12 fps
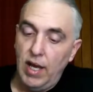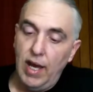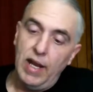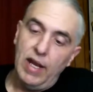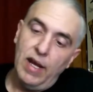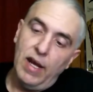
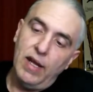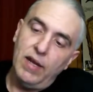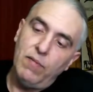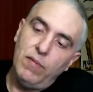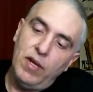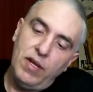And
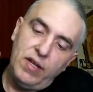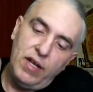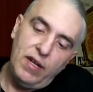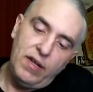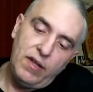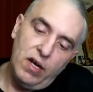then we've
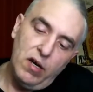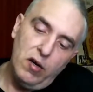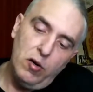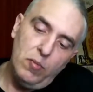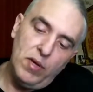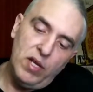seen
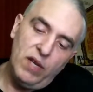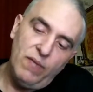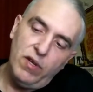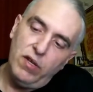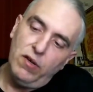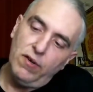so many
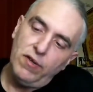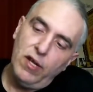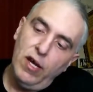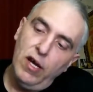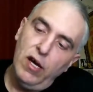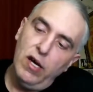videos.
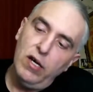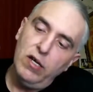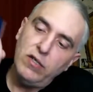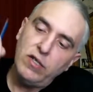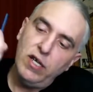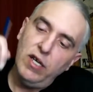
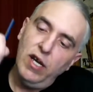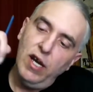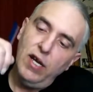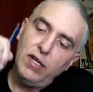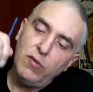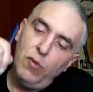Oh, she
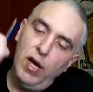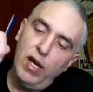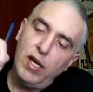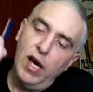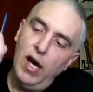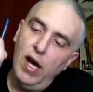hates
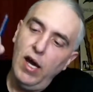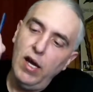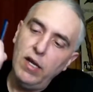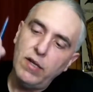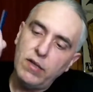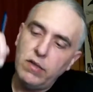white
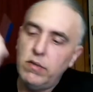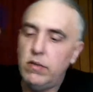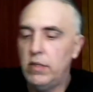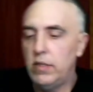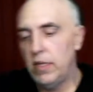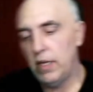guys.
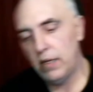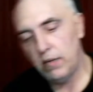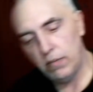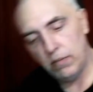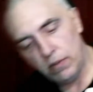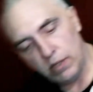Like,
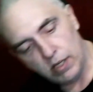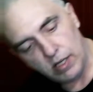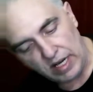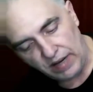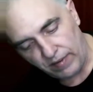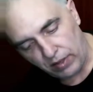
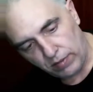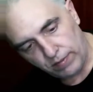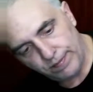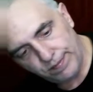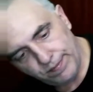whatever.